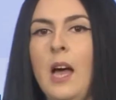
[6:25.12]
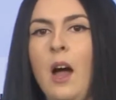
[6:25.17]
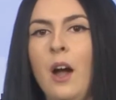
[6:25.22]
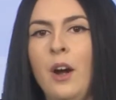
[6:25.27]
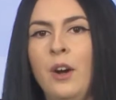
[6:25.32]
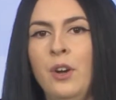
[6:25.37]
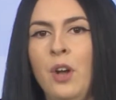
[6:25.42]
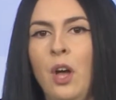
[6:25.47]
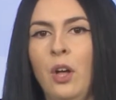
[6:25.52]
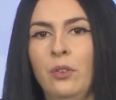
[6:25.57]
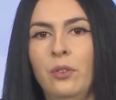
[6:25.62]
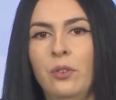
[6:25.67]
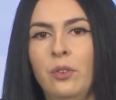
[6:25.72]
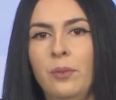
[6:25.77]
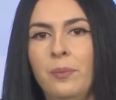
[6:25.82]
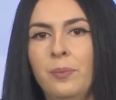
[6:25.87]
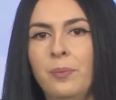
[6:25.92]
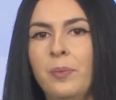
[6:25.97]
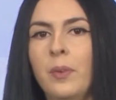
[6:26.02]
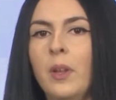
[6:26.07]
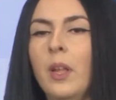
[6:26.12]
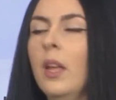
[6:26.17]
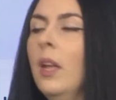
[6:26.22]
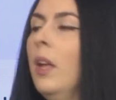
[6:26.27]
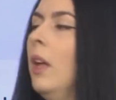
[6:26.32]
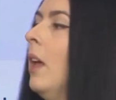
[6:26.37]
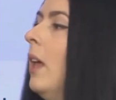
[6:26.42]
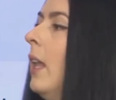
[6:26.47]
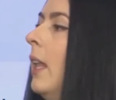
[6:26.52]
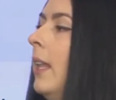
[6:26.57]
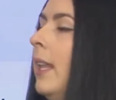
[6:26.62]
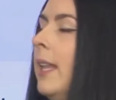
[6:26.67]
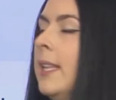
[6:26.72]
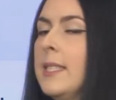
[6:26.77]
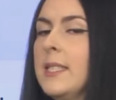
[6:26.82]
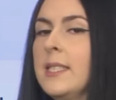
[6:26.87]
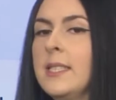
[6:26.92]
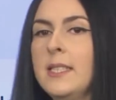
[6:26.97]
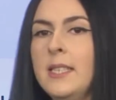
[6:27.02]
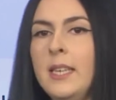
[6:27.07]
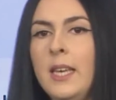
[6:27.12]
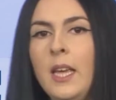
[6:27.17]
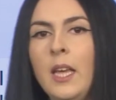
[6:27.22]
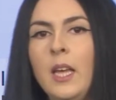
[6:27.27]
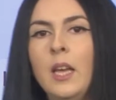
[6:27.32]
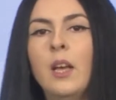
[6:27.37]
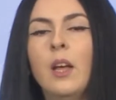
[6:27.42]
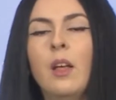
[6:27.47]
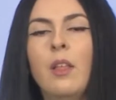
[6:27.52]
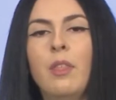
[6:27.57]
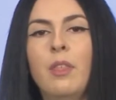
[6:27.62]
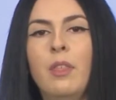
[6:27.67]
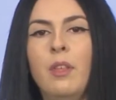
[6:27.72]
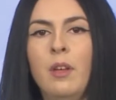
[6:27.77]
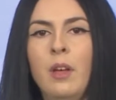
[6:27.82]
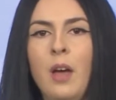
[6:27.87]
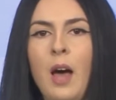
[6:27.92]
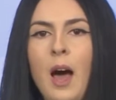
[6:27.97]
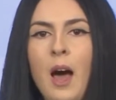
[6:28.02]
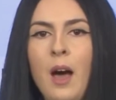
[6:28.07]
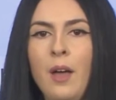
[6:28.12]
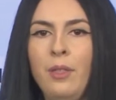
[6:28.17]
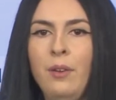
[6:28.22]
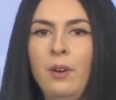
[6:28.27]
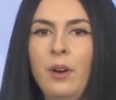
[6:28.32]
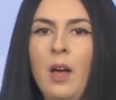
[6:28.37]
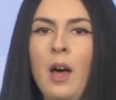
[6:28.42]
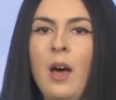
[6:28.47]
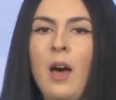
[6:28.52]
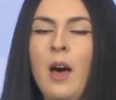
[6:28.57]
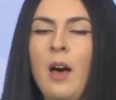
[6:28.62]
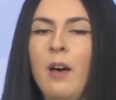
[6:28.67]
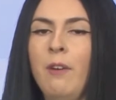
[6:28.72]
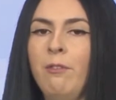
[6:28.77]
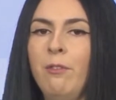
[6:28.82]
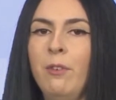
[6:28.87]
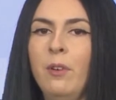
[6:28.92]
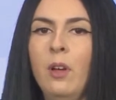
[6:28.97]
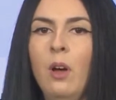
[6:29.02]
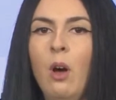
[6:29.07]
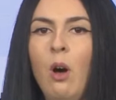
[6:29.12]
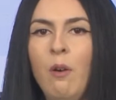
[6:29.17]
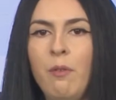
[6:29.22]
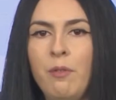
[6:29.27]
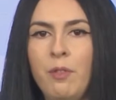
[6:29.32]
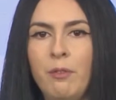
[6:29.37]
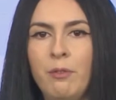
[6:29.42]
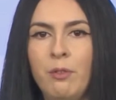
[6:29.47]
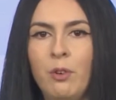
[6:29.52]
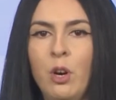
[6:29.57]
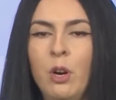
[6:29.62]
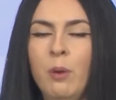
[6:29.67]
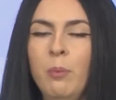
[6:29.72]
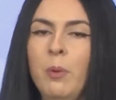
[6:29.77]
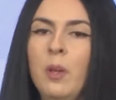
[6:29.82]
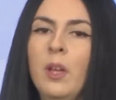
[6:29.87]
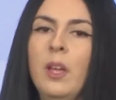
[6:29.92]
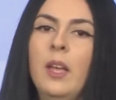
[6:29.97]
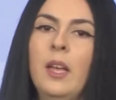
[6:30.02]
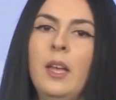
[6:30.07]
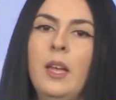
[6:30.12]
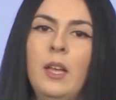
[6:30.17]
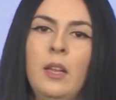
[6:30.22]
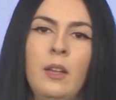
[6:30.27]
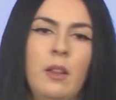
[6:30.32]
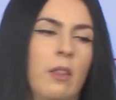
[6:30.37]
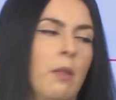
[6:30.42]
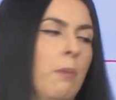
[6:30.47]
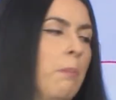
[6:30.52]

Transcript: are not. Let's see the other half of the verb in the